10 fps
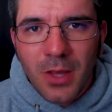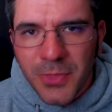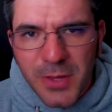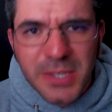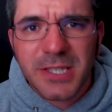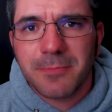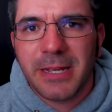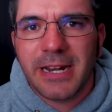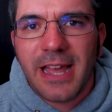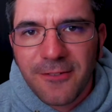This has
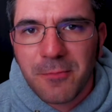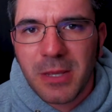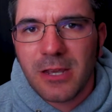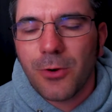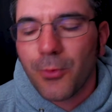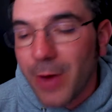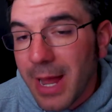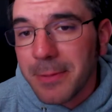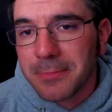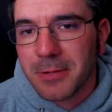been FPO
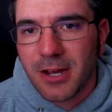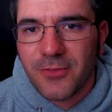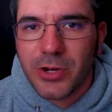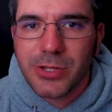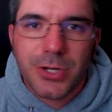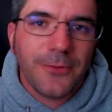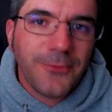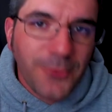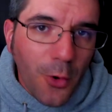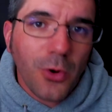wrap-up coverage
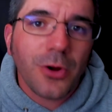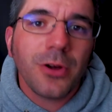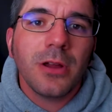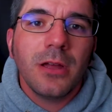for